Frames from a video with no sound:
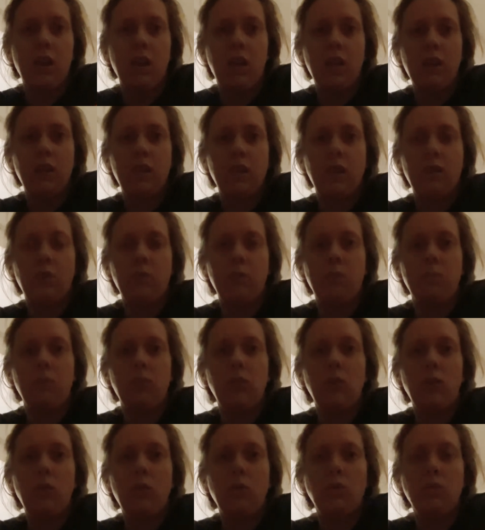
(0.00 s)
there would have been
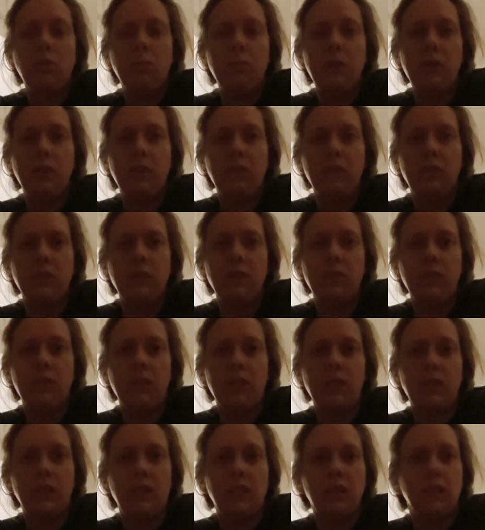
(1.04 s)
prolonged periods of
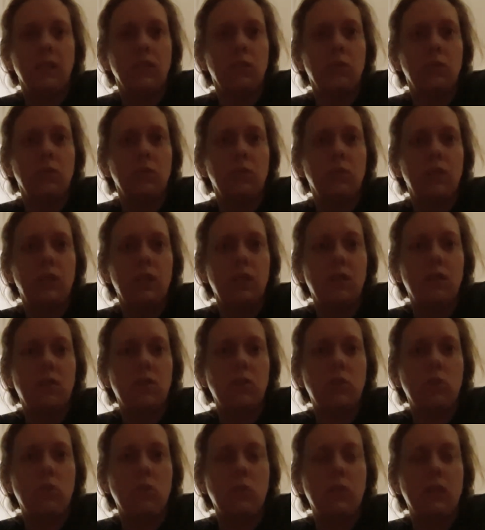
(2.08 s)
sitting still and
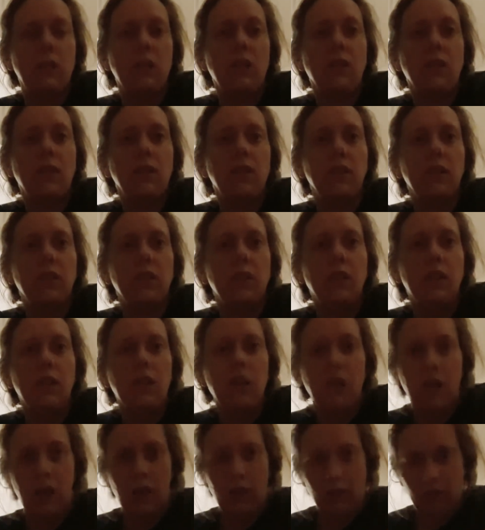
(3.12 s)
doing nothing.
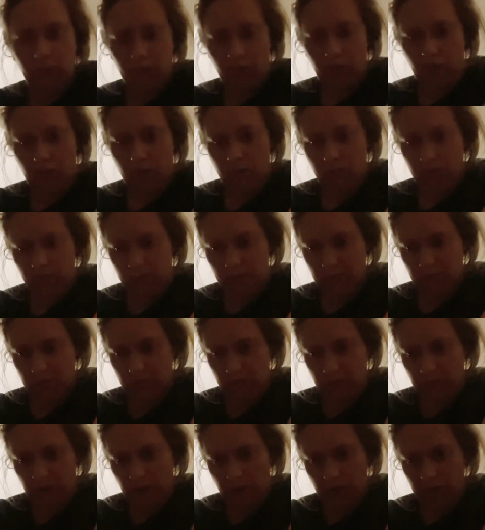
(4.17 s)
So
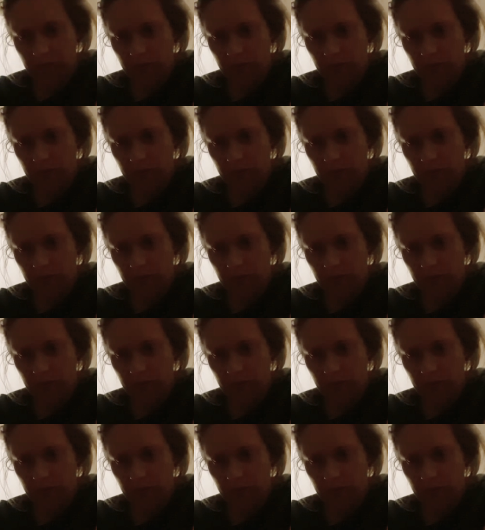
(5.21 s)
last